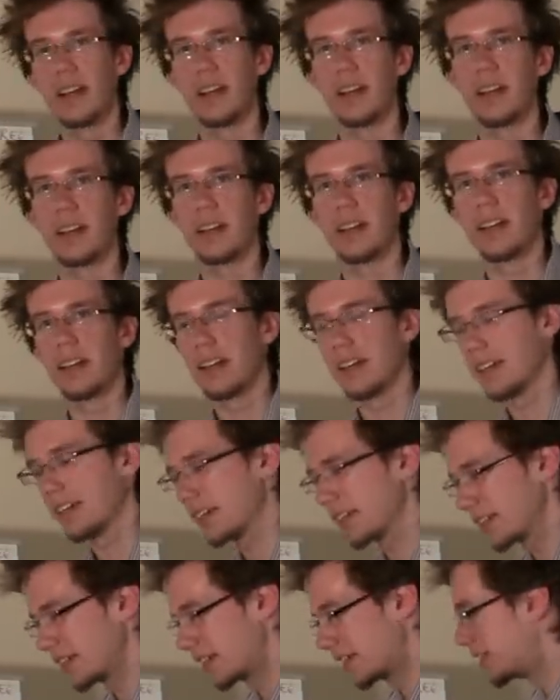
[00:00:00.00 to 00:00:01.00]
are
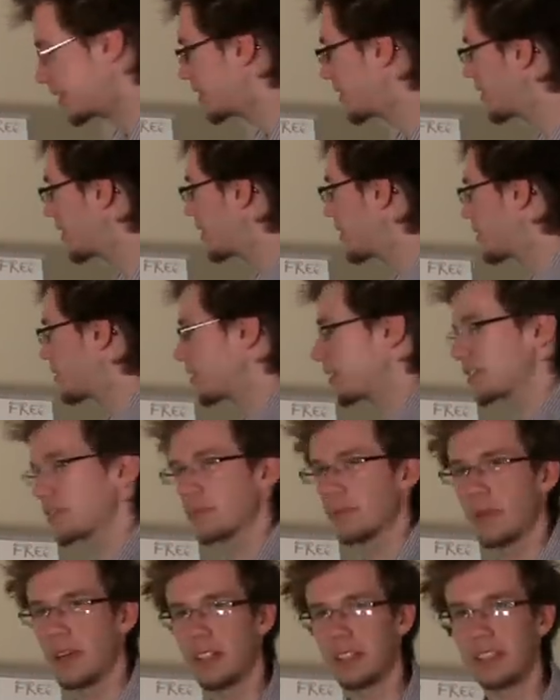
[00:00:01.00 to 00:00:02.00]
just
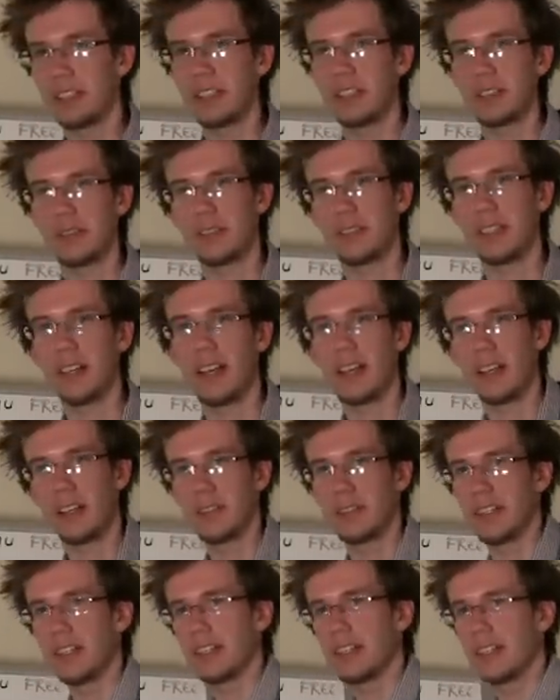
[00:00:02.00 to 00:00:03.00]
watching this for the heck
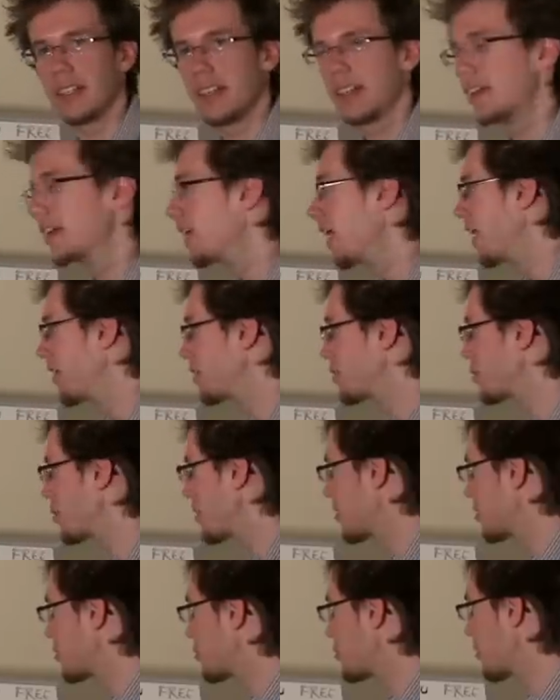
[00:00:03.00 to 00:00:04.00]
of it. I just
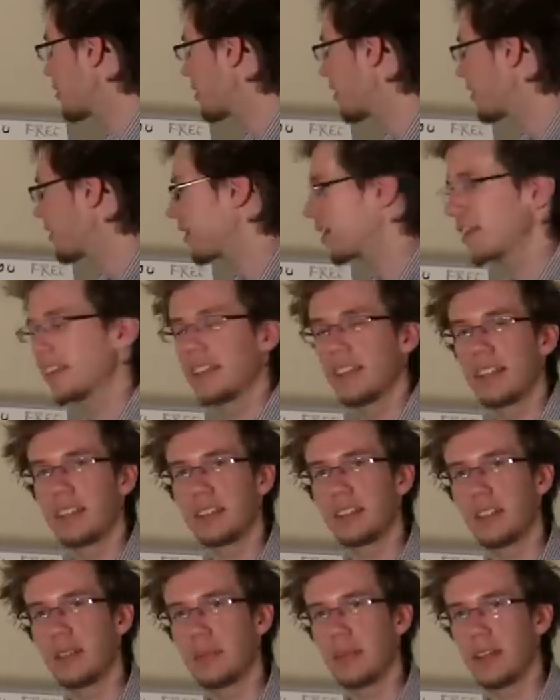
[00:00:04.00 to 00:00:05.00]
wanted to throw that in there
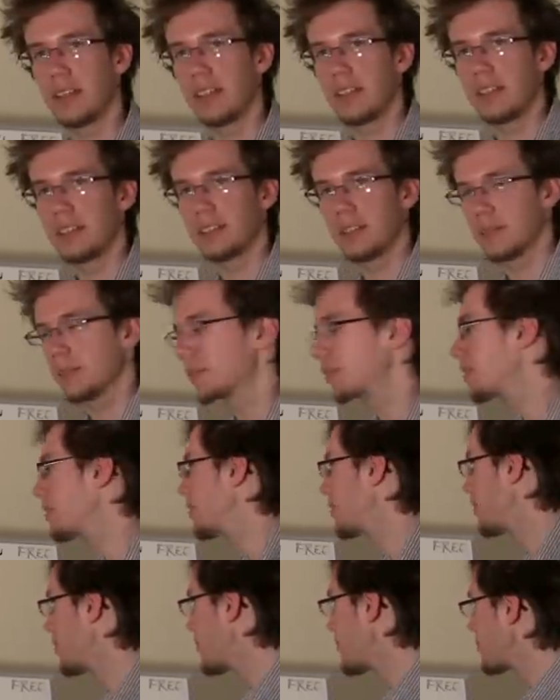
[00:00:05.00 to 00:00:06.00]
so you might learn something
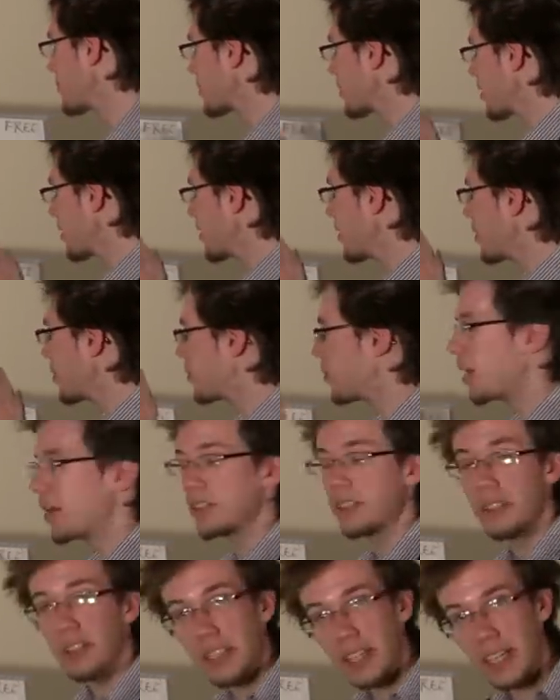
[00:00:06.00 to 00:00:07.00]
new.
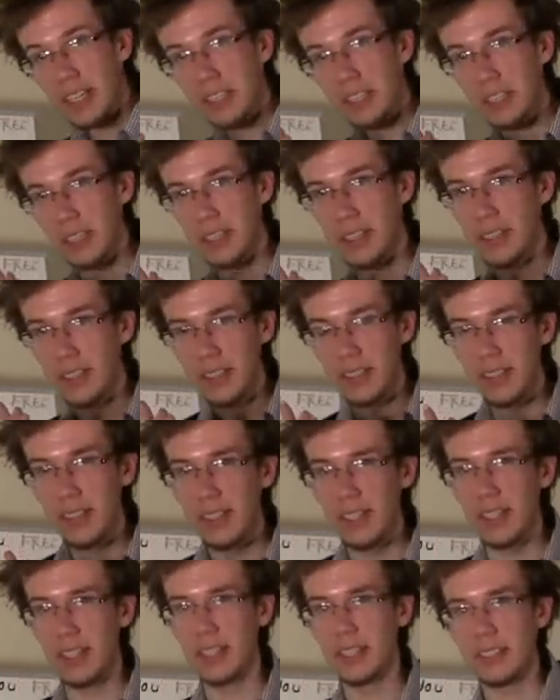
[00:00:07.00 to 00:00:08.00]
Modulation
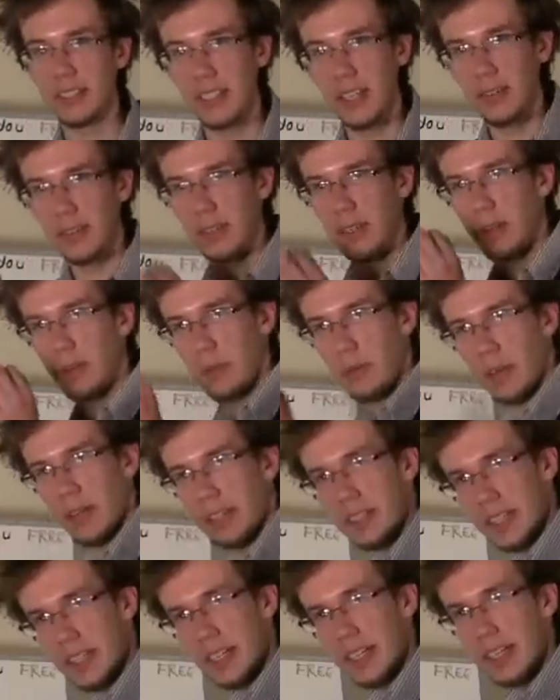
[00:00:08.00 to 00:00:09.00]
is if you're in
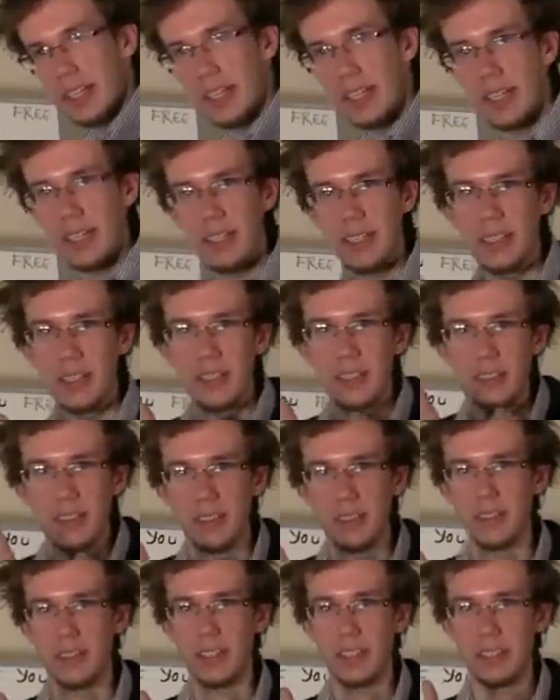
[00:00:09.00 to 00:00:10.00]
one key,
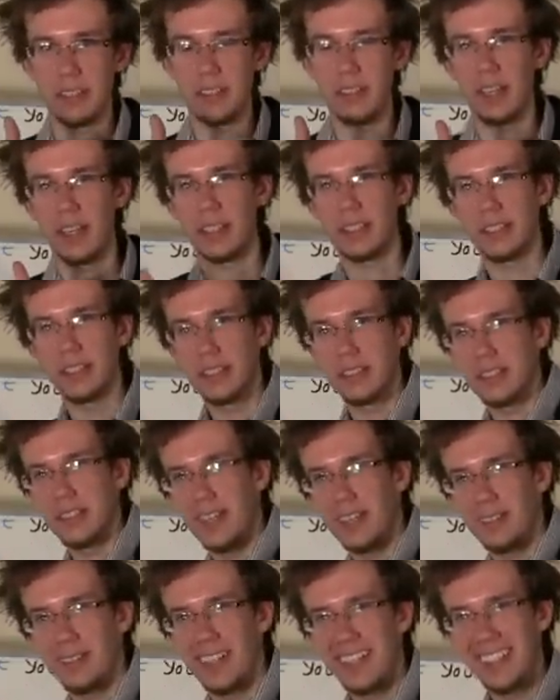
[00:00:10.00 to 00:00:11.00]
or I guess you can't see it
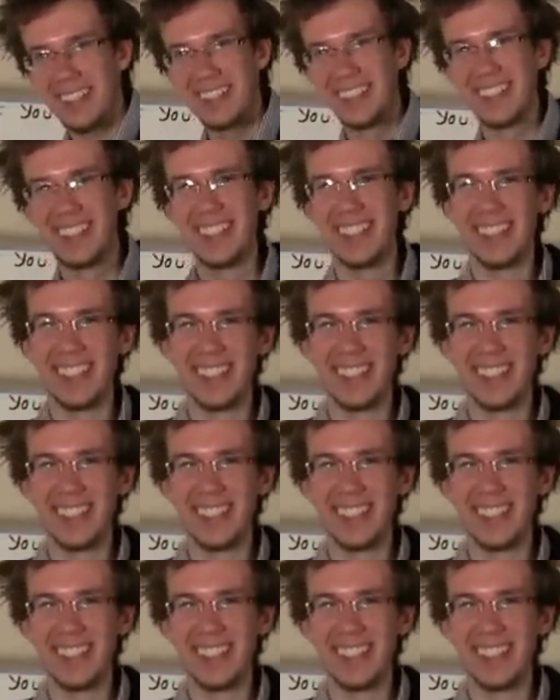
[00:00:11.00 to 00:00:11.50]
sideways,